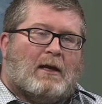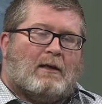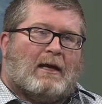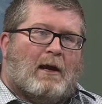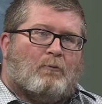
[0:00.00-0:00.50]

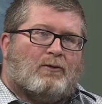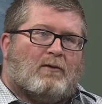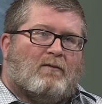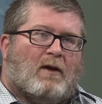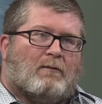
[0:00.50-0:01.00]
in
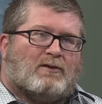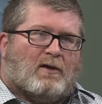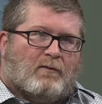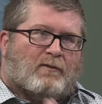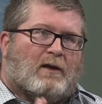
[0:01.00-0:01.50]
Campbellton. I was
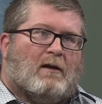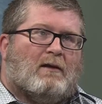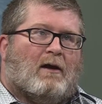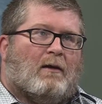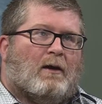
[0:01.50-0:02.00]
over
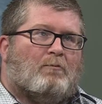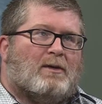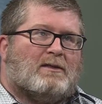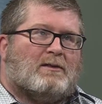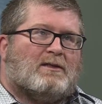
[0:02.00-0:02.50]
there on
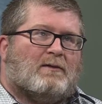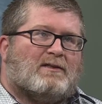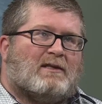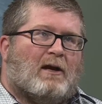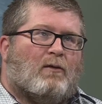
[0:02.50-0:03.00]
business. I was
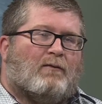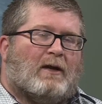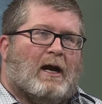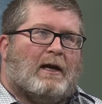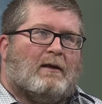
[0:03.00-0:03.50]
staying
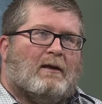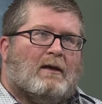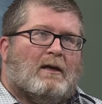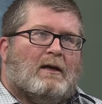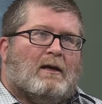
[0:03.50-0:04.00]
overnight,
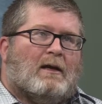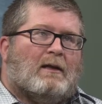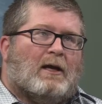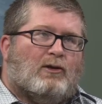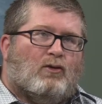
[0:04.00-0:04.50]

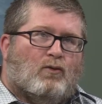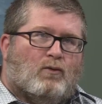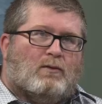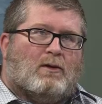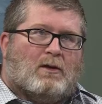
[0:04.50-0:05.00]
and I
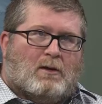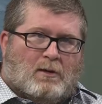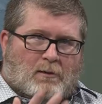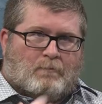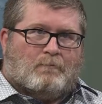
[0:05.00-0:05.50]
knew the
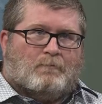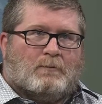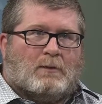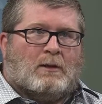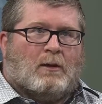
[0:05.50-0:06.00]

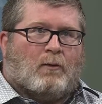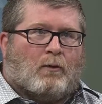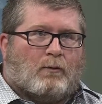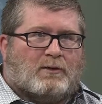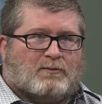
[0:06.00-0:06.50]

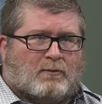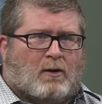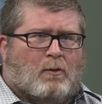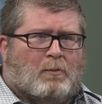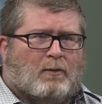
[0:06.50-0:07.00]
auroras were
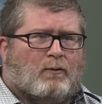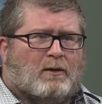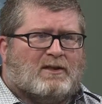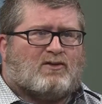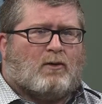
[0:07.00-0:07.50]
going to be
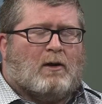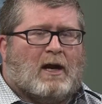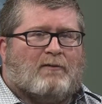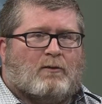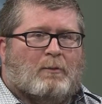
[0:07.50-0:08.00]
really strong
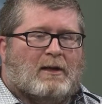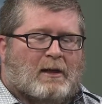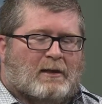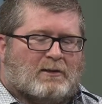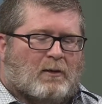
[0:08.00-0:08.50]
after
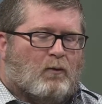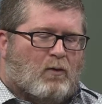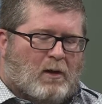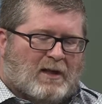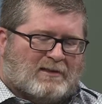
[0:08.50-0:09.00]
midnight.
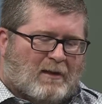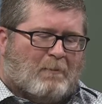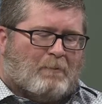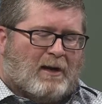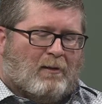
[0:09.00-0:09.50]
So I set
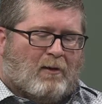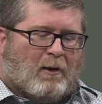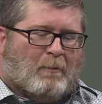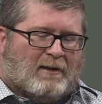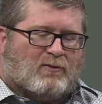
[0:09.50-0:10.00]
up my
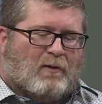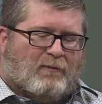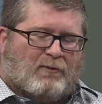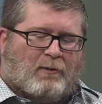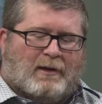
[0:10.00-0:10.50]
alarm at
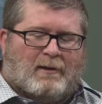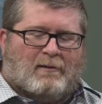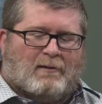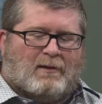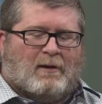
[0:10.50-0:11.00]
12:30 and
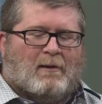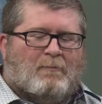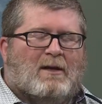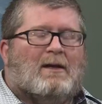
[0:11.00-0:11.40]
looked up.